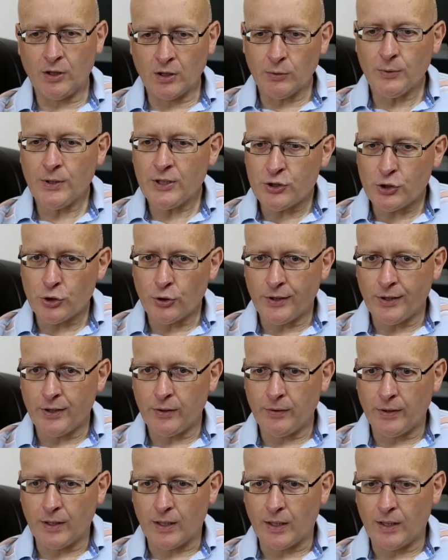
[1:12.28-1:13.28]
got to enjoy
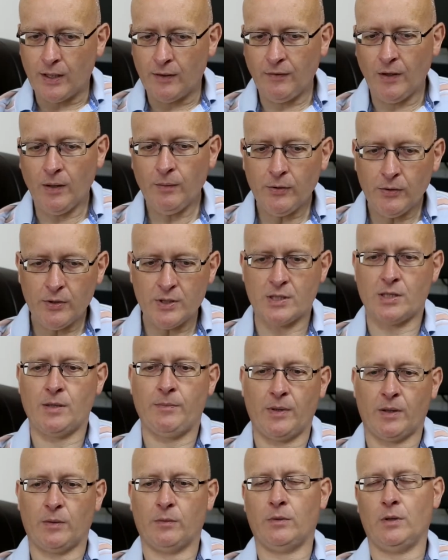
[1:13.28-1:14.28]
doing it. If I'm doing
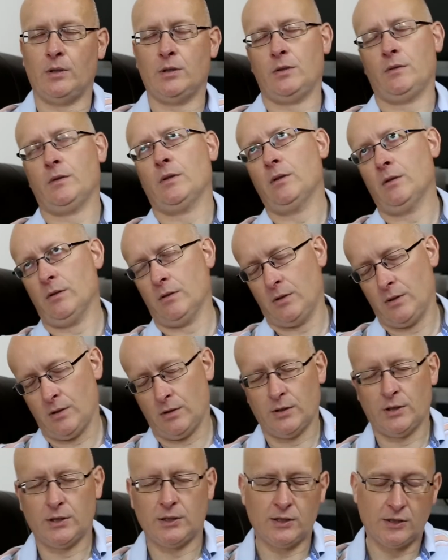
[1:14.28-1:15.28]
something, well, I just think, oh
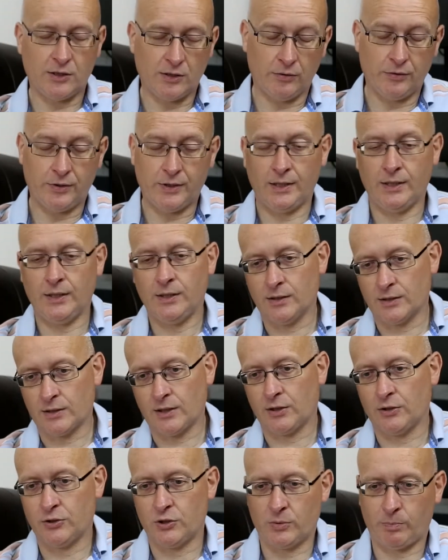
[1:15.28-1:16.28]
God, this is so tedious.
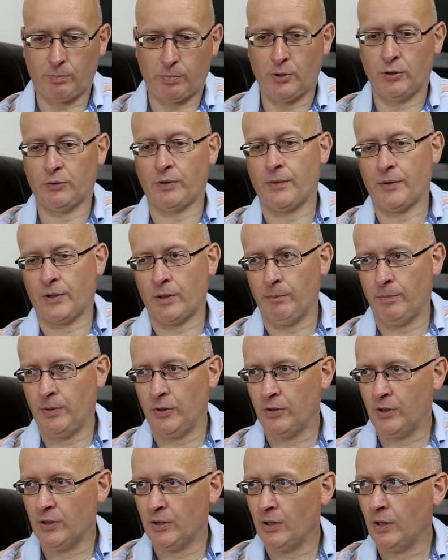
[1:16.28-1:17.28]
I could just program a
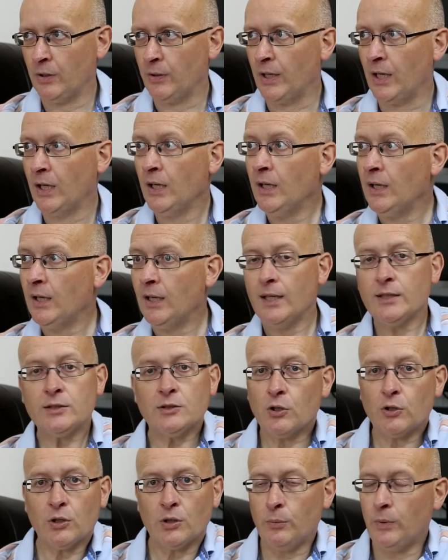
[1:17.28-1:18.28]
computer to do it. It's
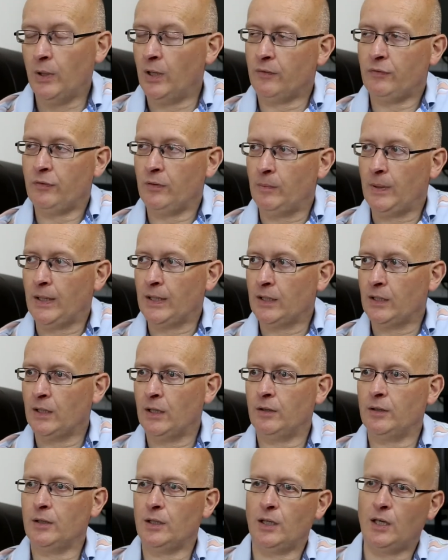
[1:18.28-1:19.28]
not going to work for me. You
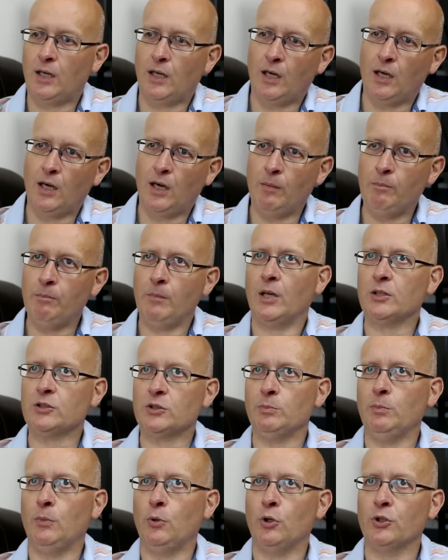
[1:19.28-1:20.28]
know, I'm
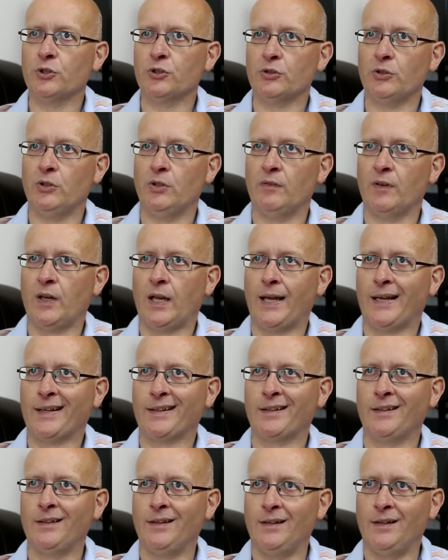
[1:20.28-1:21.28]
much more sort of
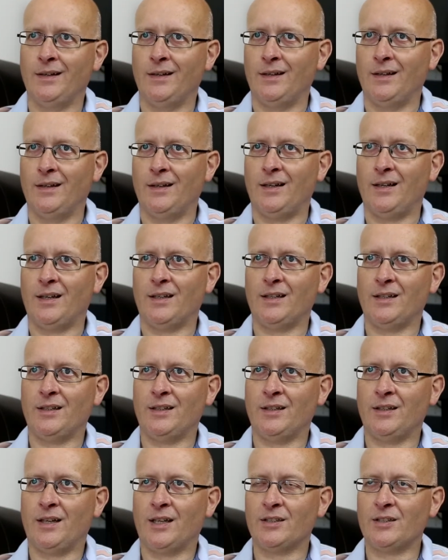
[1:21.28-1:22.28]
like,
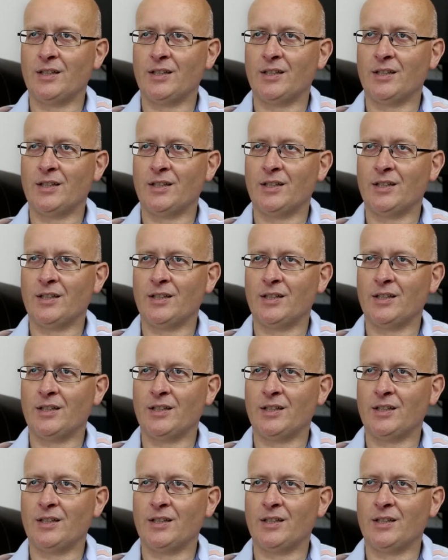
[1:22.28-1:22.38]
you know,